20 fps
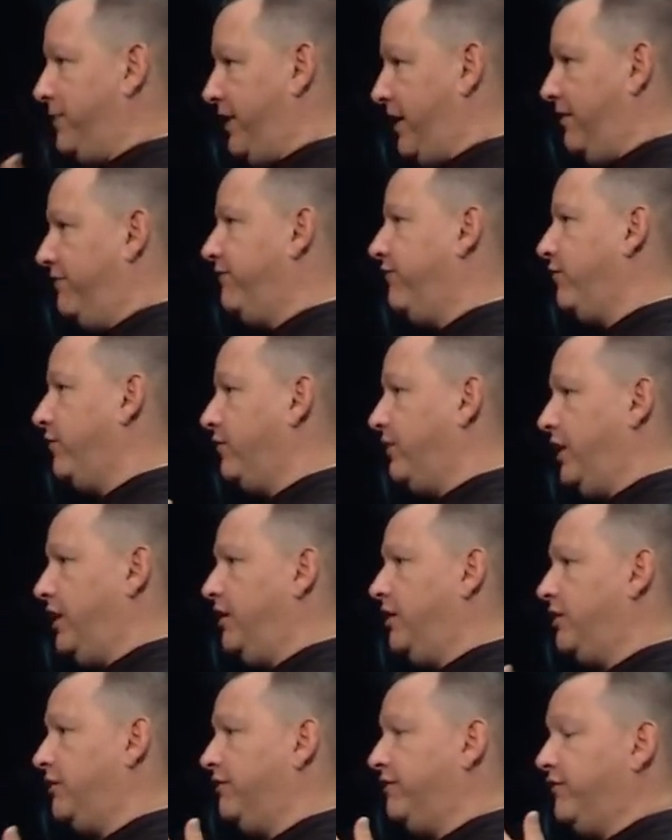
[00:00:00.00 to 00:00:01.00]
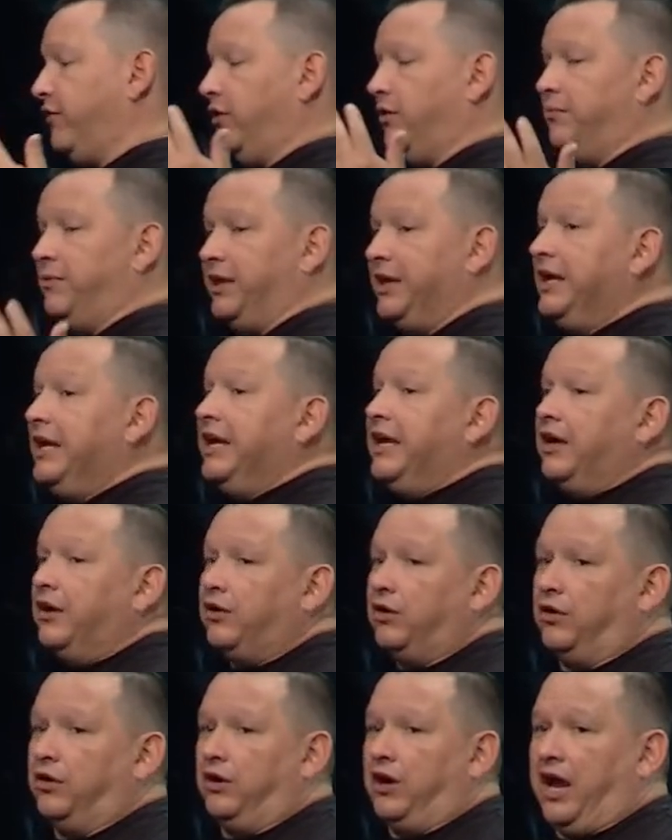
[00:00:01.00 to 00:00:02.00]
And they had confirmed that
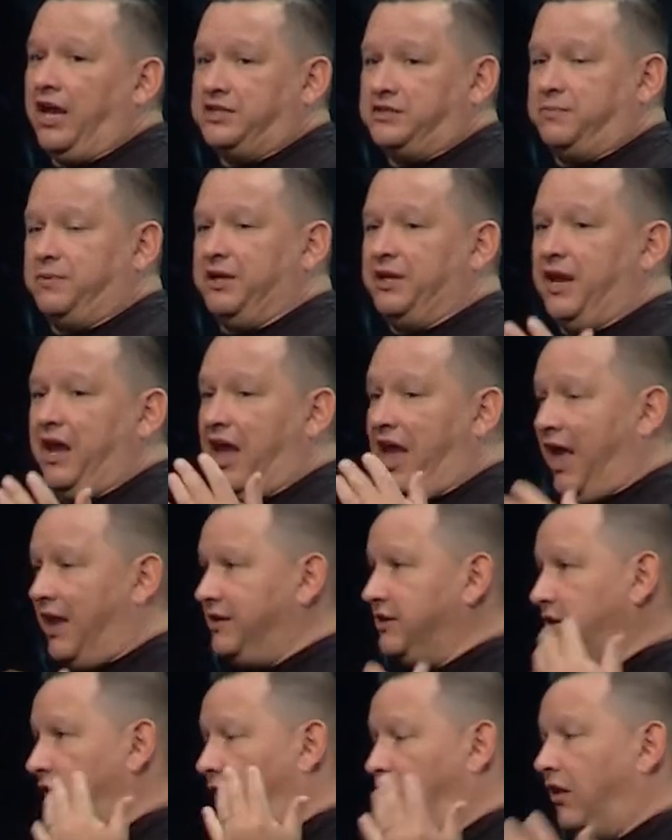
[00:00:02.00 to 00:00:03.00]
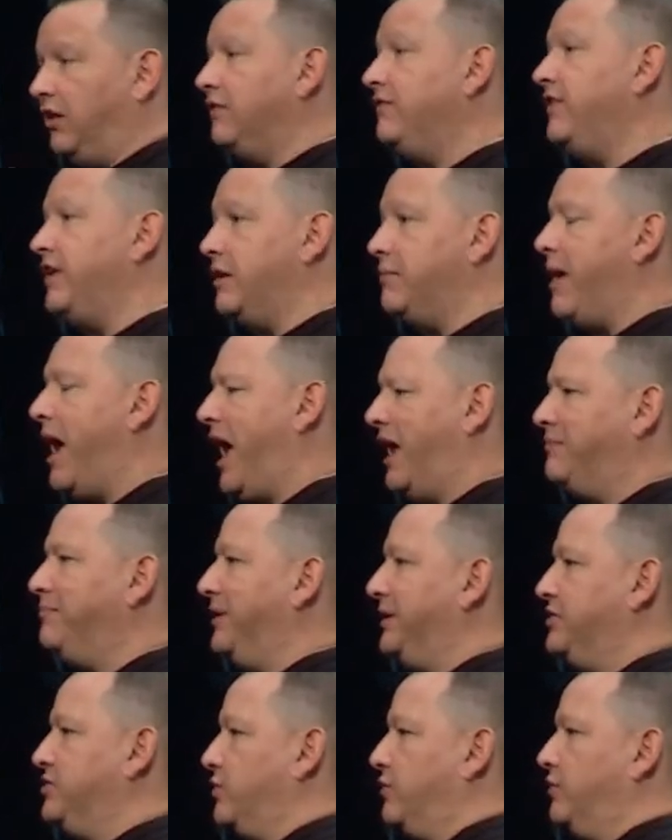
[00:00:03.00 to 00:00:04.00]
her husband and all of them had
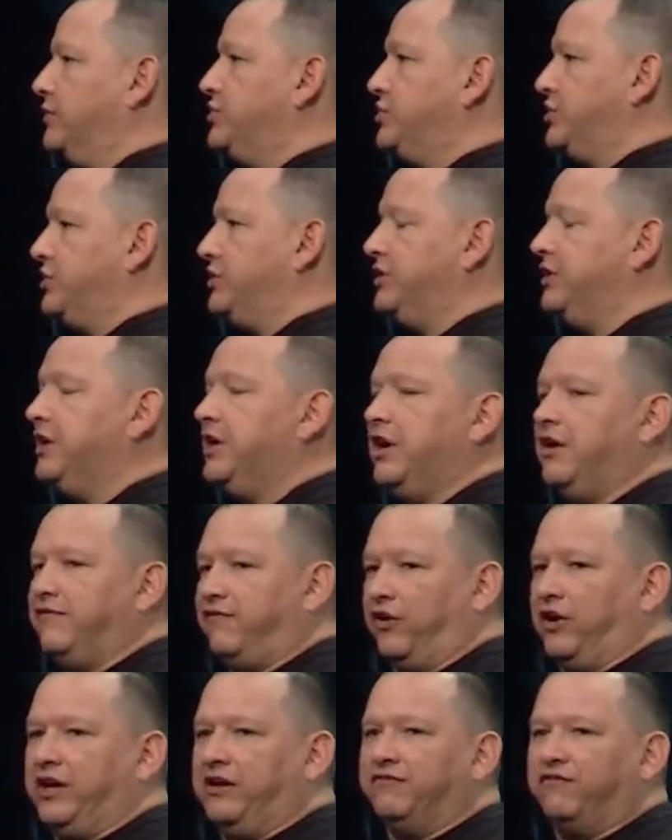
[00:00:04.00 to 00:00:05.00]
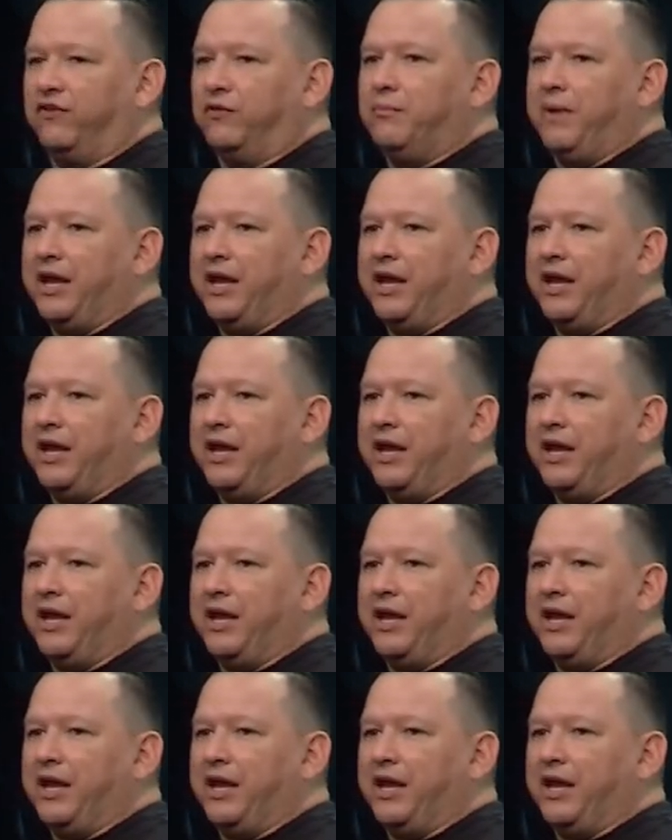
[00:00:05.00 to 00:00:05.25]
been tortured for information,